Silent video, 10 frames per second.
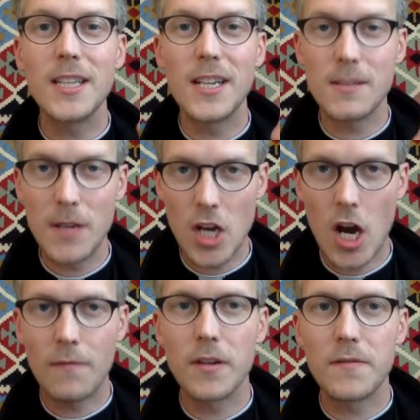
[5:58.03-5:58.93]
that it's being
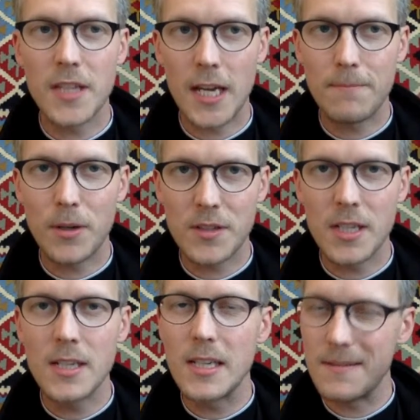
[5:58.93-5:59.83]
offered for that
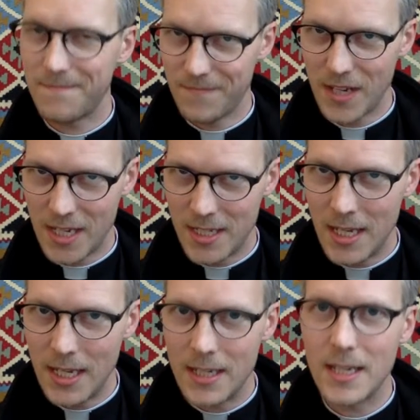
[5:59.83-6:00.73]
person.
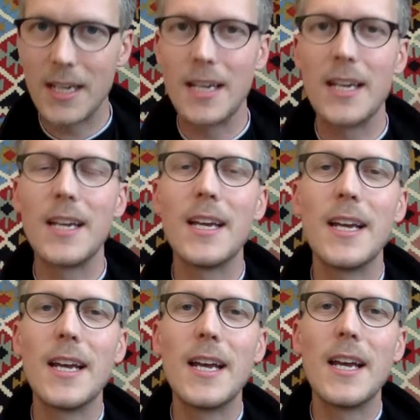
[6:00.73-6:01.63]
Indeed.
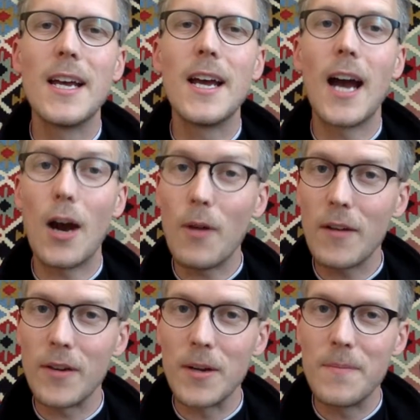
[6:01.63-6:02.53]

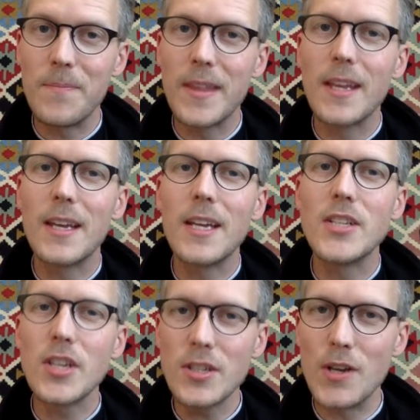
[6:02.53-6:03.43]
However,
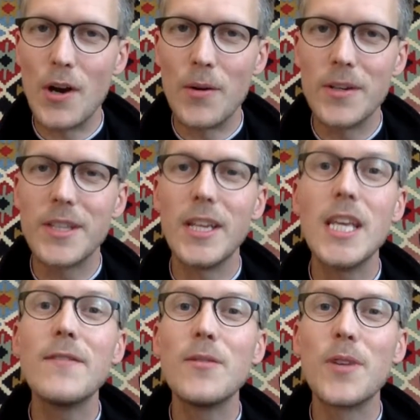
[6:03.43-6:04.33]
just know that
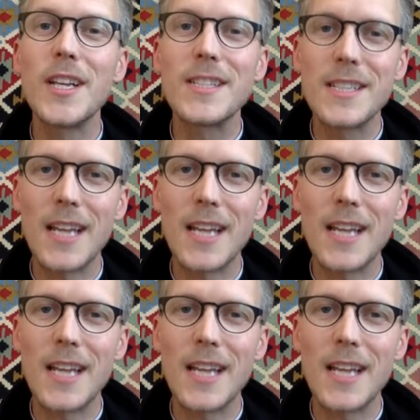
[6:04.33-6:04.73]
even when it's